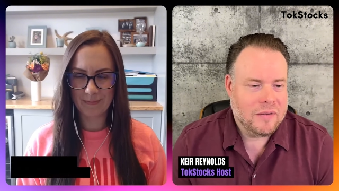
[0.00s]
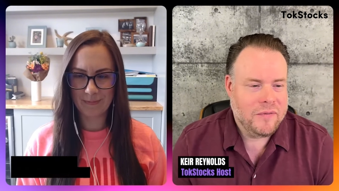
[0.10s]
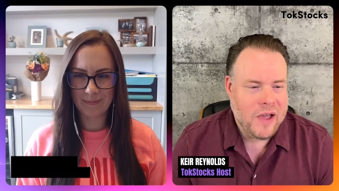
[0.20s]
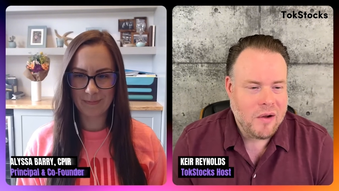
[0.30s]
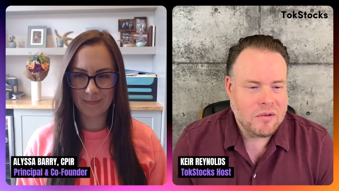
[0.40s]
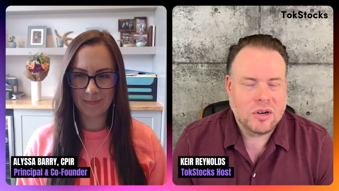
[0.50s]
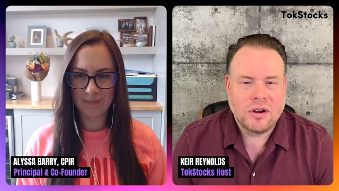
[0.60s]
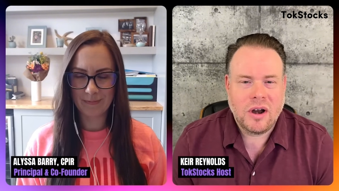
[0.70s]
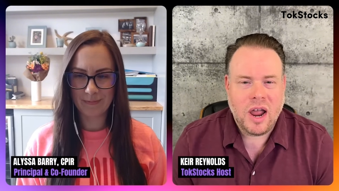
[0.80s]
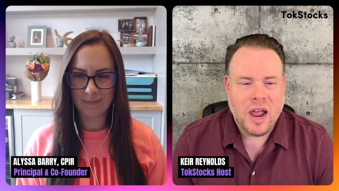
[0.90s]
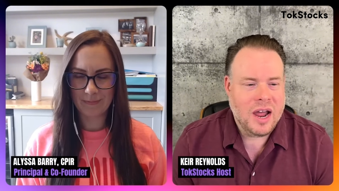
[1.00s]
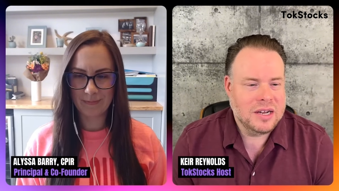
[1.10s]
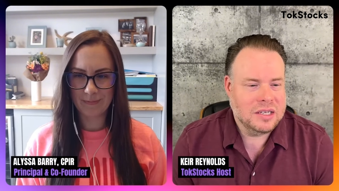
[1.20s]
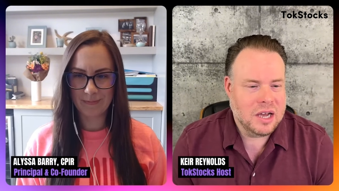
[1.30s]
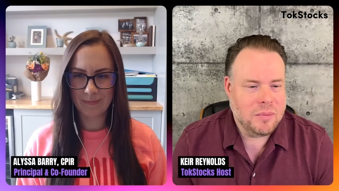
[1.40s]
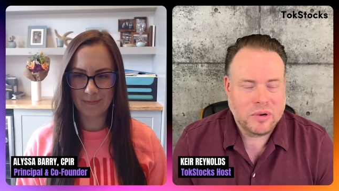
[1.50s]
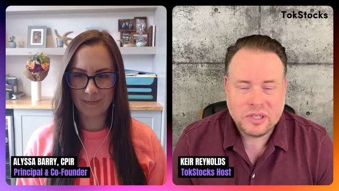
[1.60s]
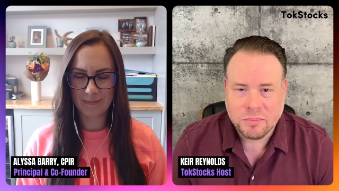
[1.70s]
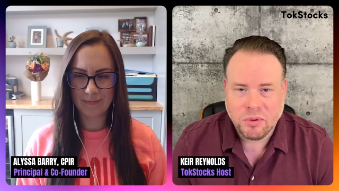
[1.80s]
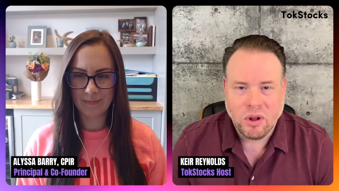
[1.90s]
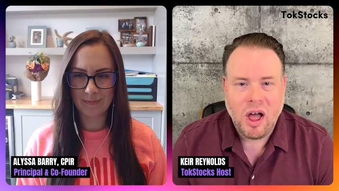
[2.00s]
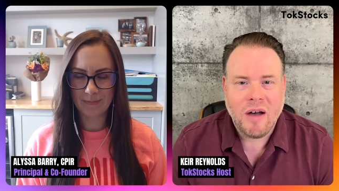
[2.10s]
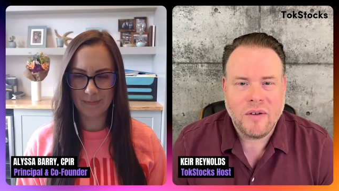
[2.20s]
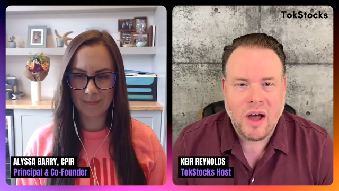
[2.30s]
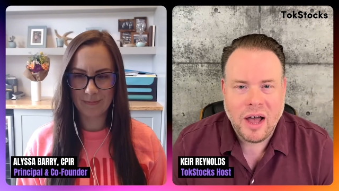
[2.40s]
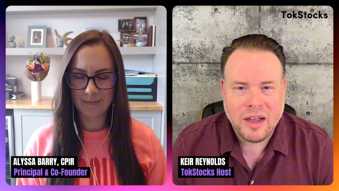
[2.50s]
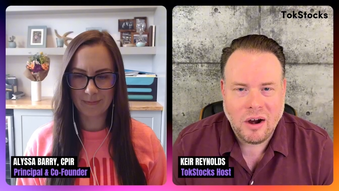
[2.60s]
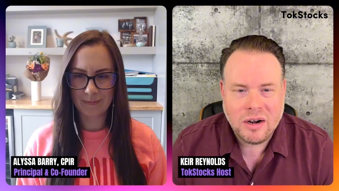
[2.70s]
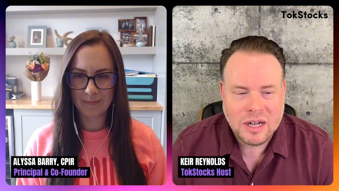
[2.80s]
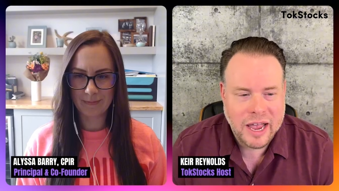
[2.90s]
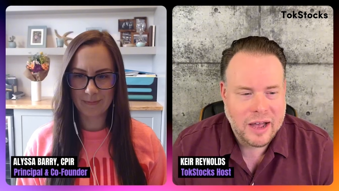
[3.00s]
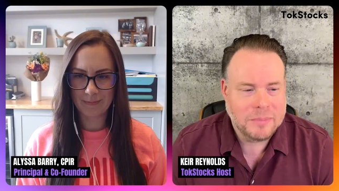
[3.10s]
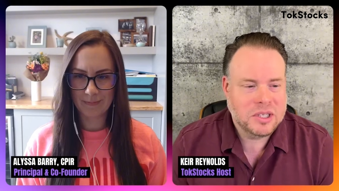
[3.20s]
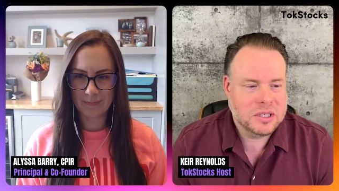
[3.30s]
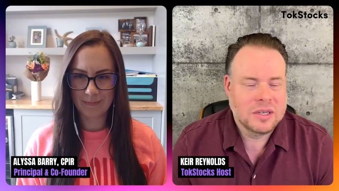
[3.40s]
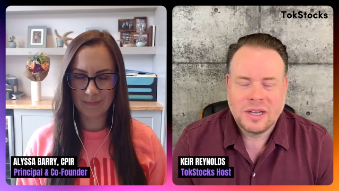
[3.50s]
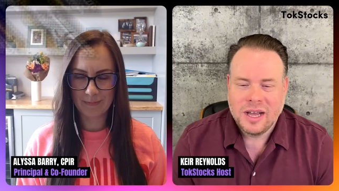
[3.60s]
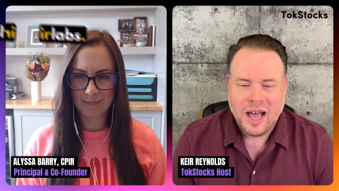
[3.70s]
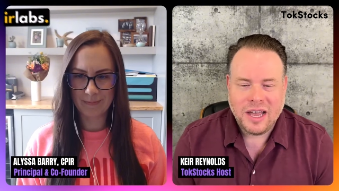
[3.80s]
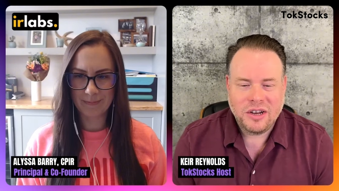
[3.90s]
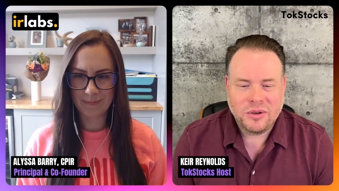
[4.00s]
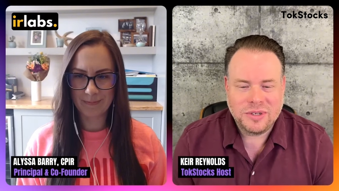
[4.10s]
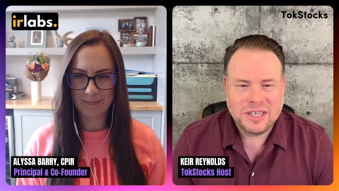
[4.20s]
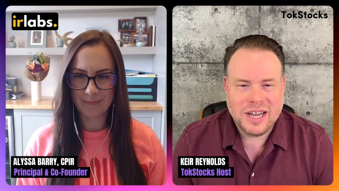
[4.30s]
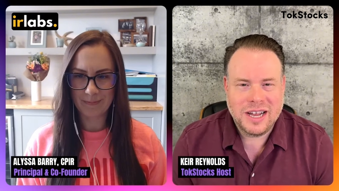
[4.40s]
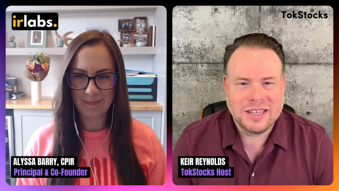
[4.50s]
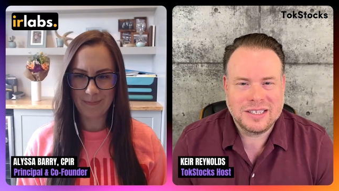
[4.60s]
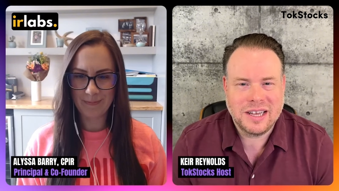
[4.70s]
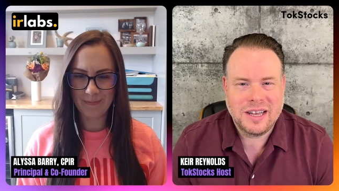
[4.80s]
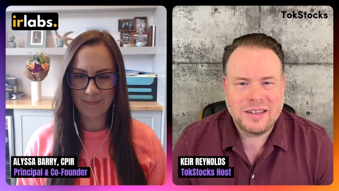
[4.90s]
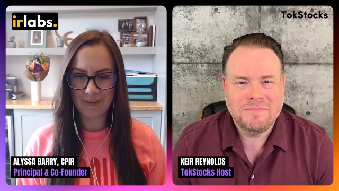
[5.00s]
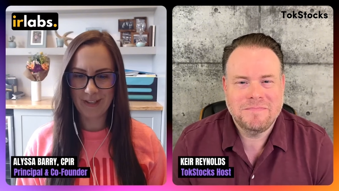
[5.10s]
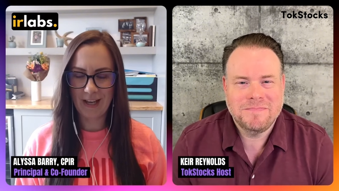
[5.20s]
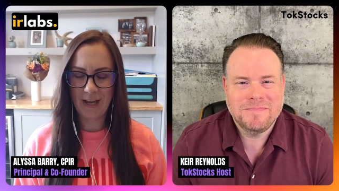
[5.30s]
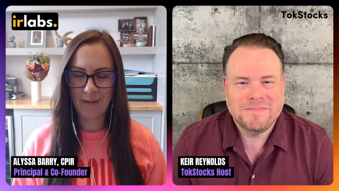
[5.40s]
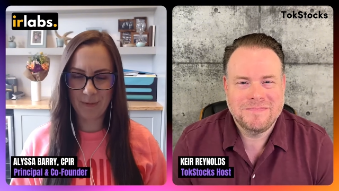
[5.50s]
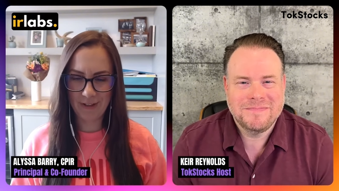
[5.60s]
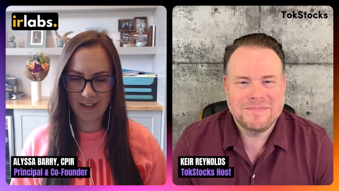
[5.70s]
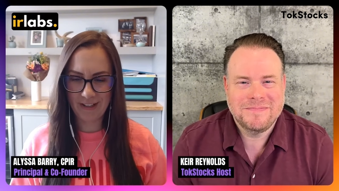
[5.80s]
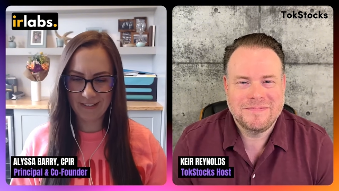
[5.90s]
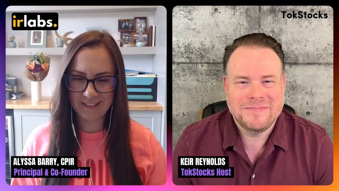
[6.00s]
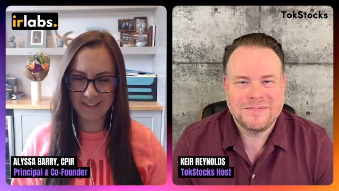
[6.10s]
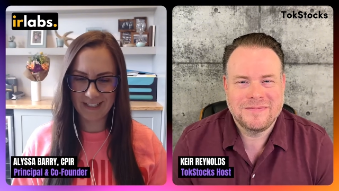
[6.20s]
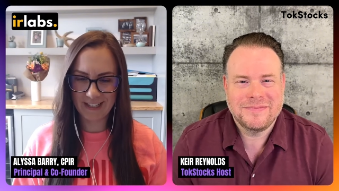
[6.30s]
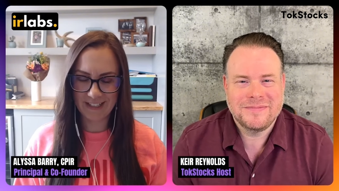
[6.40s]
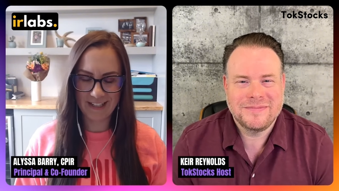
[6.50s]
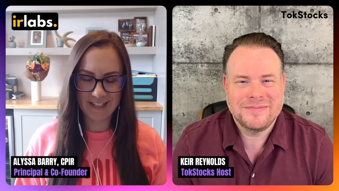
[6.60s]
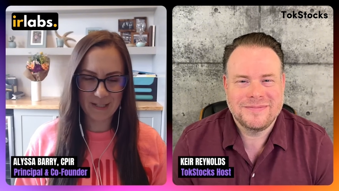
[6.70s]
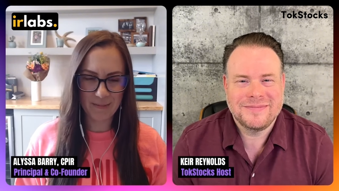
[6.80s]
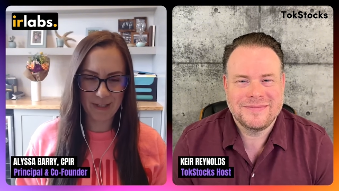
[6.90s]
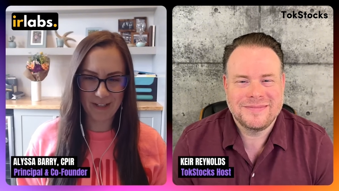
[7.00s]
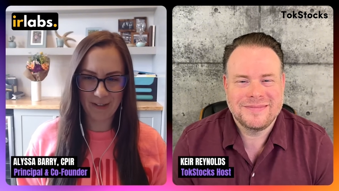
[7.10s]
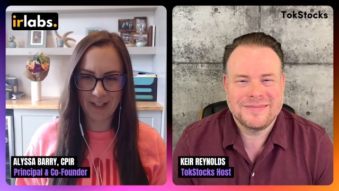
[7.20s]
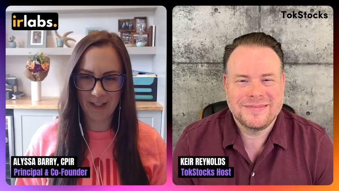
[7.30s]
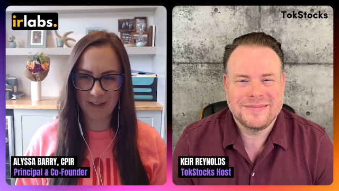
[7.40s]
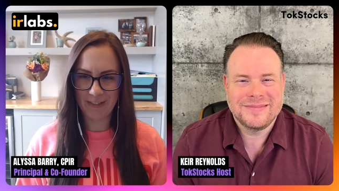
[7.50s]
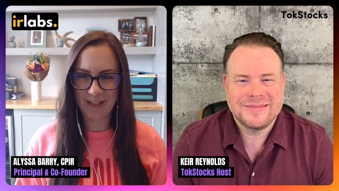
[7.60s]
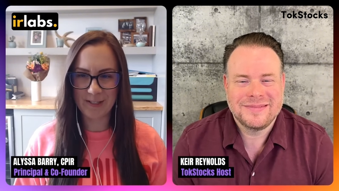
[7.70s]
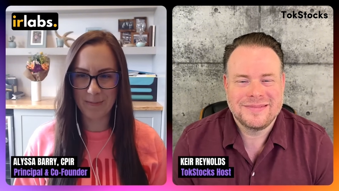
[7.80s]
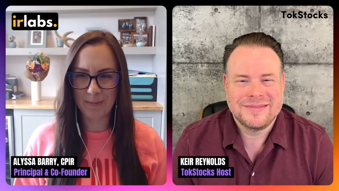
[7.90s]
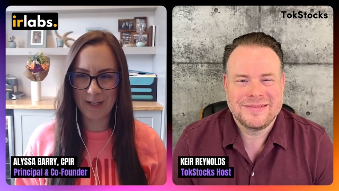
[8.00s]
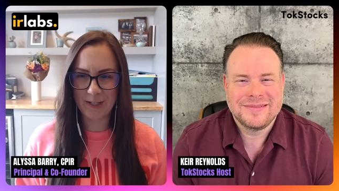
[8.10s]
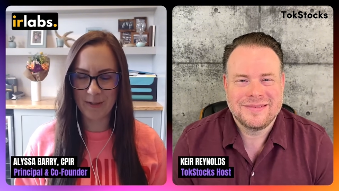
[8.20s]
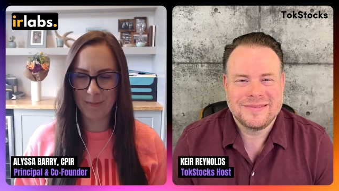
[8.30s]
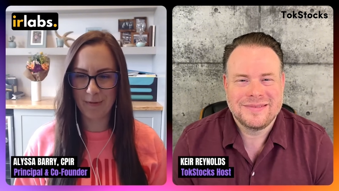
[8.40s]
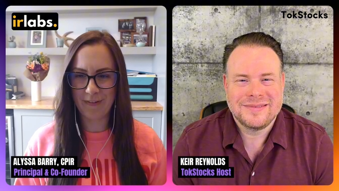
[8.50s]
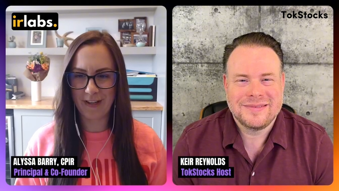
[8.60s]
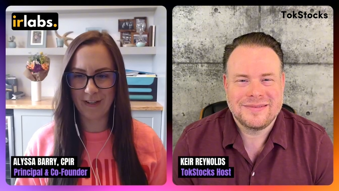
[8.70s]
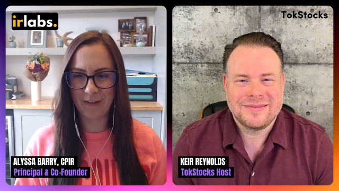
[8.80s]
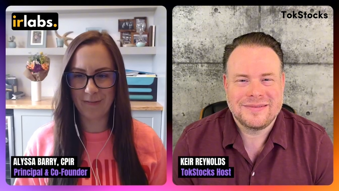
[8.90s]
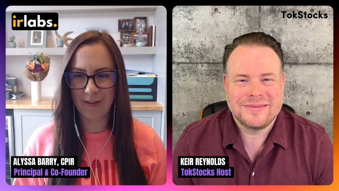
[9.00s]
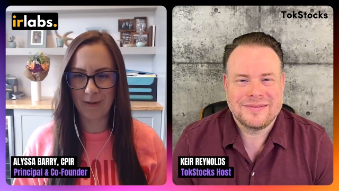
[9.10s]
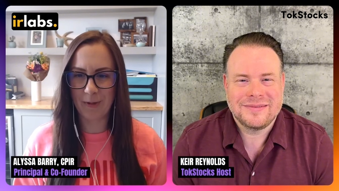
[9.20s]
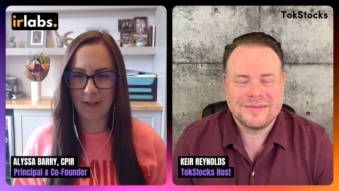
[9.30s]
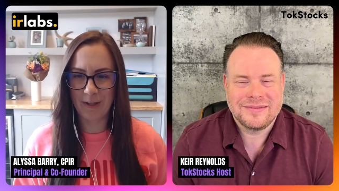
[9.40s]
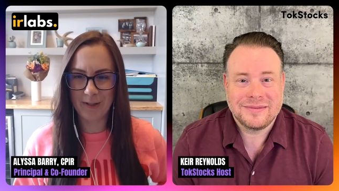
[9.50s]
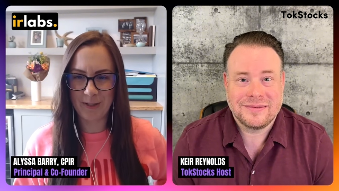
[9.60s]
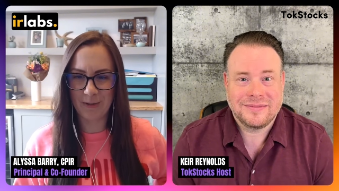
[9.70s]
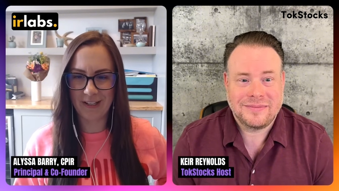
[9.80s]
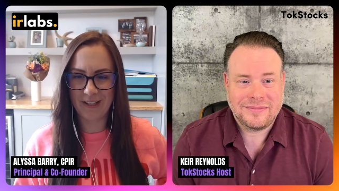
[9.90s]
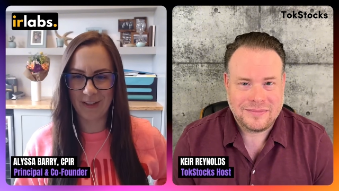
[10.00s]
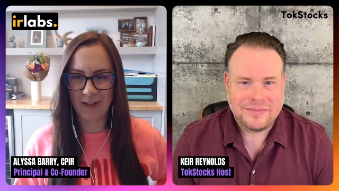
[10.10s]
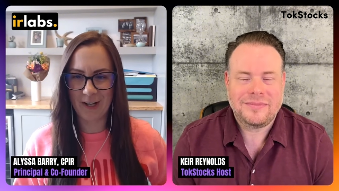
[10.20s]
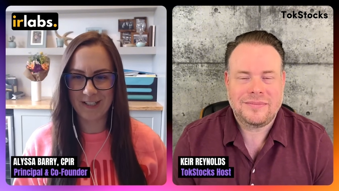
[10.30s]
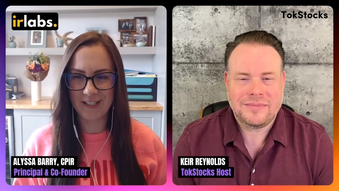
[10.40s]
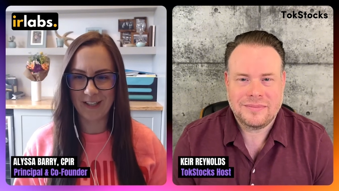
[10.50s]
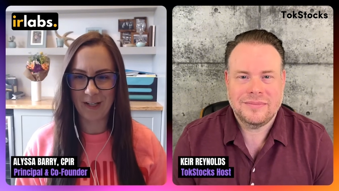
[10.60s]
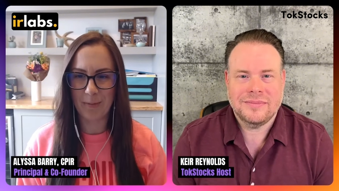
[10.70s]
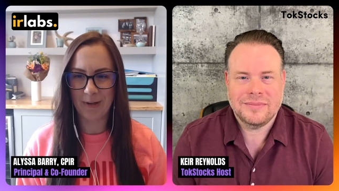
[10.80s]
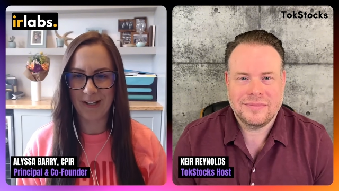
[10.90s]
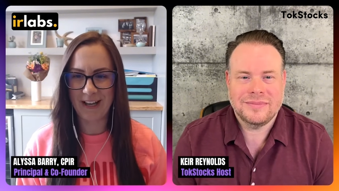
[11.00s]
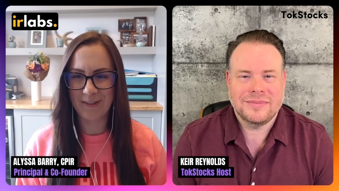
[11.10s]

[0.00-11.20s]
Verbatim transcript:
Speaker 1: founder and uh, principal of IR Labs. How you doing today, Alyssa?
Speaker 2: I'm great. Uh, nice to be here, Kier. Thanks so much. Super fan of uh, what you're doing and the content that you're putting